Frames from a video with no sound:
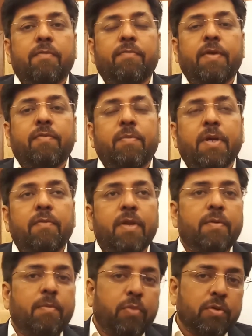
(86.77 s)
We will be
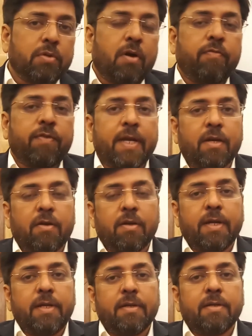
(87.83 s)
available both offline and
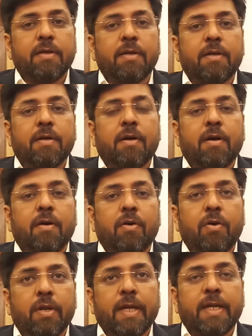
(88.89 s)
online,
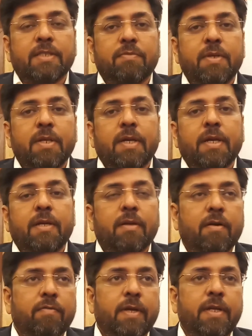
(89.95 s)
online as well and
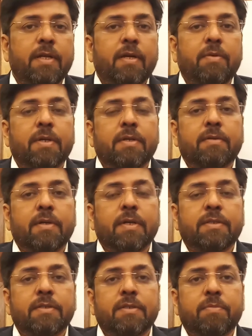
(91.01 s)
offline. Our
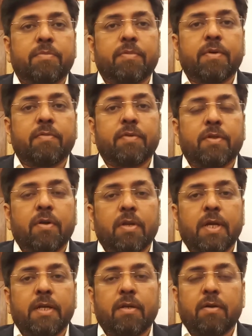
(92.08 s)
relationship with
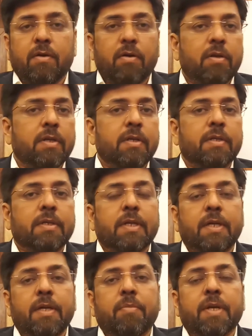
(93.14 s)
online, all
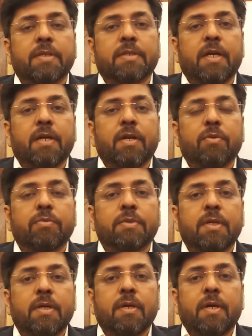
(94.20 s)
key players continues.
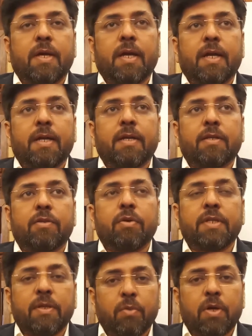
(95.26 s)
And the
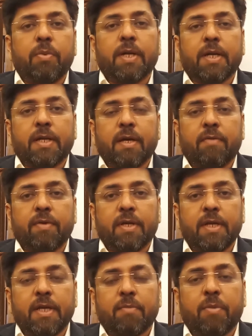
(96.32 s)
only thing what we are
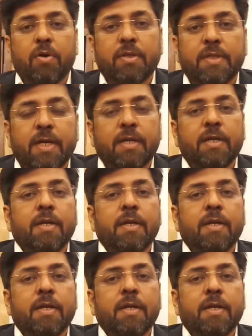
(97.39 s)
clear about is that,